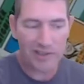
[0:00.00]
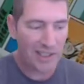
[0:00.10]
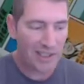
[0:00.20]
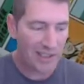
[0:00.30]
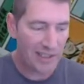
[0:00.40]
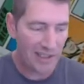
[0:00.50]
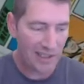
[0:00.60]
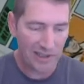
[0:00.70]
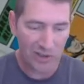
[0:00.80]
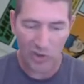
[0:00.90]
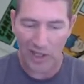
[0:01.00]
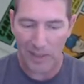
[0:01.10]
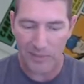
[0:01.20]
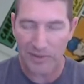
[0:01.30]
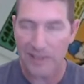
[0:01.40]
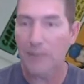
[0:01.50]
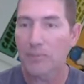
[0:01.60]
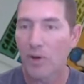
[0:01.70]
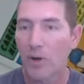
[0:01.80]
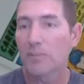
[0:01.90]
any of the Tribes, and I'm
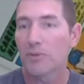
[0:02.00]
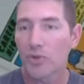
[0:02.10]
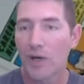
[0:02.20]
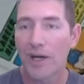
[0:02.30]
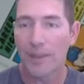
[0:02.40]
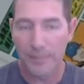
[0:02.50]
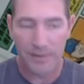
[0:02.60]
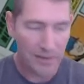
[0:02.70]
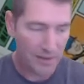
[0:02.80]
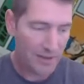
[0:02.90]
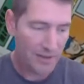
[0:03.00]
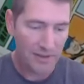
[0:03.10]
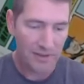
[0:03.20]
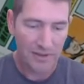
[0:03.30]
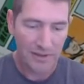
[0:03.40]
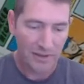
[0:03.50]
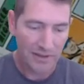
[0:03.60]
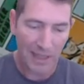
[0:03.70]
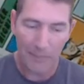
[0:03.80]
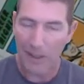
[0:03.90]
calling them the Tribe.
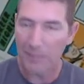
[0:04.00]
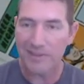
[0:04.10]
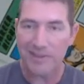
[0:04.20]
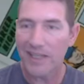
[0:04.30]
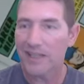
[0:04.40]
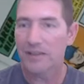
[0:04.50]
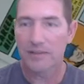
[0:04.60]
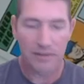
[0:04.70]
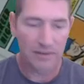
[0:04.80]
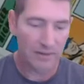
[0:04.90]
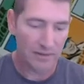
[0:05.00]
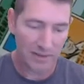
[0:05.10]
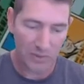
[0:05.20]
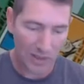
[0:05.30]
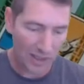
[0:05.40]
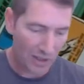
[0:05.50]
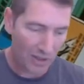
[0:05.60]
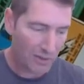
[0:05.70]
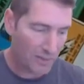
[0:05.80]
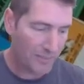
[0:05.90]
Not by mistake, what I
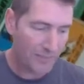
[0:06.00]
calling them,